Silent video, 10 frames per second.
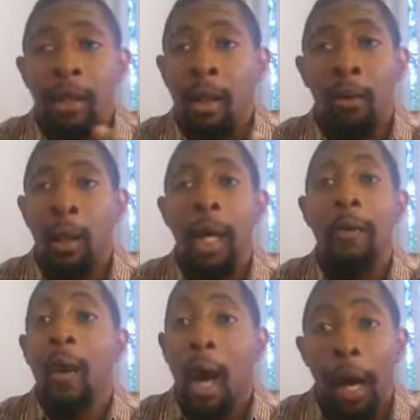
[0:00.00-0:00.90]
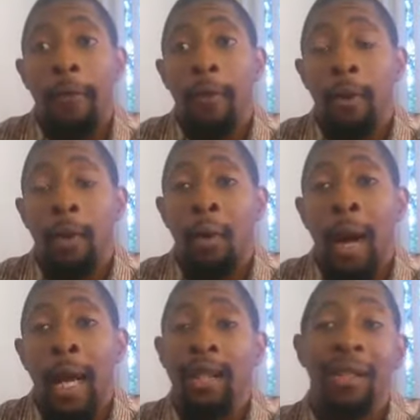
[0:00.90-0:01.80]
whatever offer,
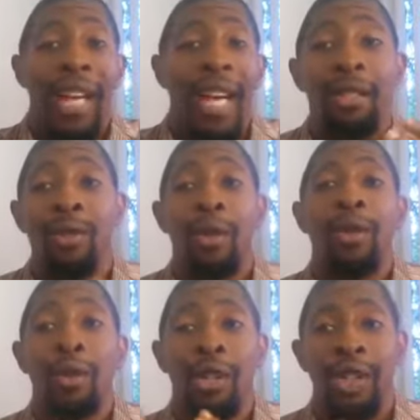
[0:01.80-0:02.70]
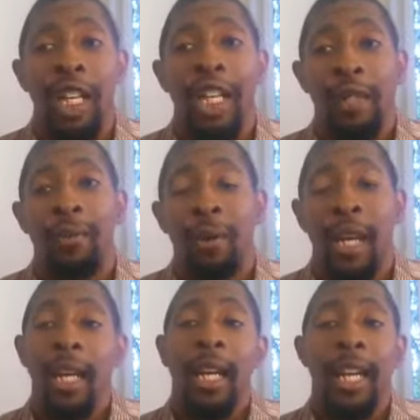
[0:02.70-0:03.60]
right? So that's the critical exchange
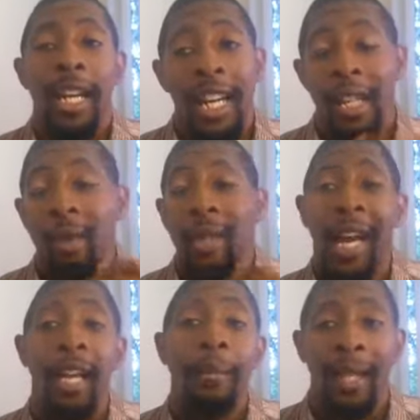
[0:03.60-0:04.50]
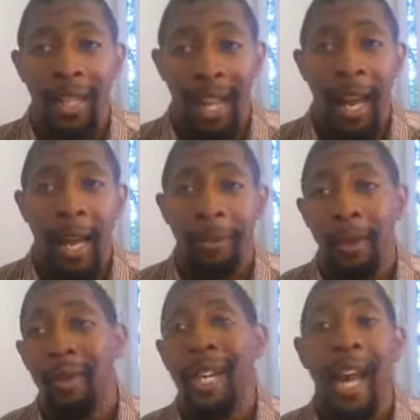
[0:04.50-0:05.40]
point, and you got to make that happen.
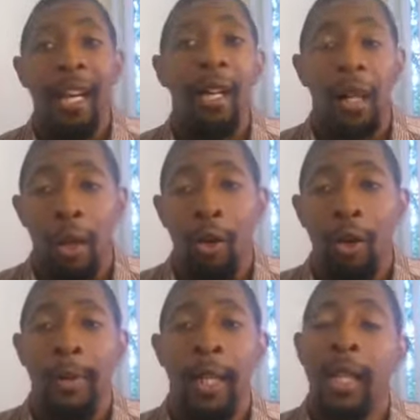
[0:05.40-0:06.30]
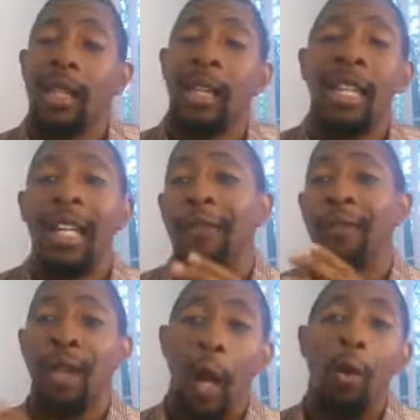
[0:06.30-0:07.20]
You got to close, because if
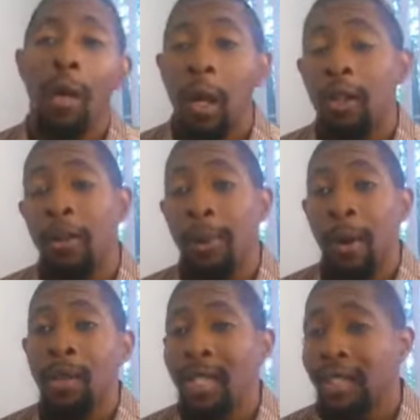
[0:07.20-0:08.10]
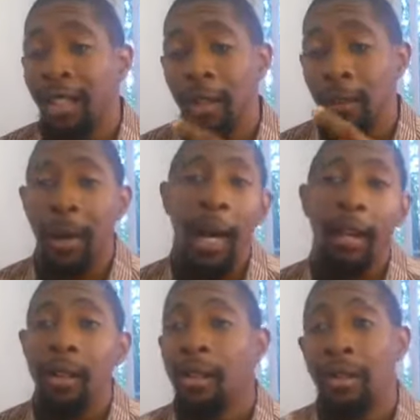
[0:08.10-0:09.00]
you don't close a person into your
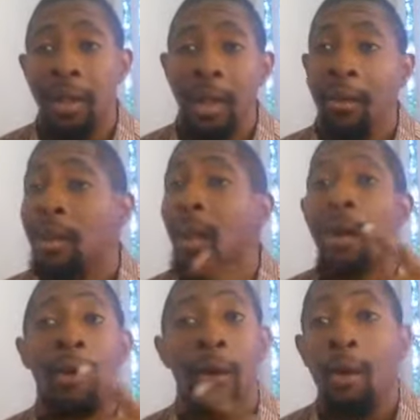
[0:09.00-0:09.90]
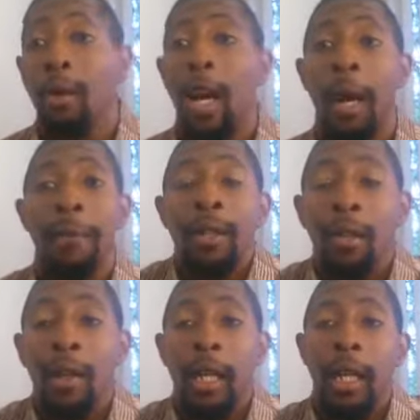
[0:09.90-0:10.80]
product, your service, or your
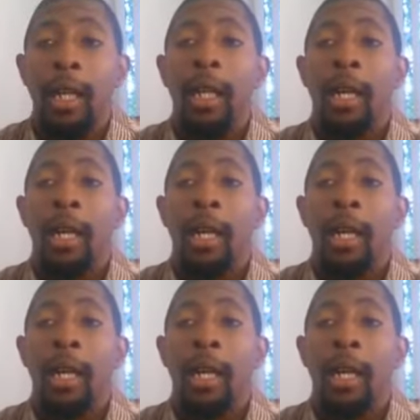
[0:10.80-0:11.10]
opportunity,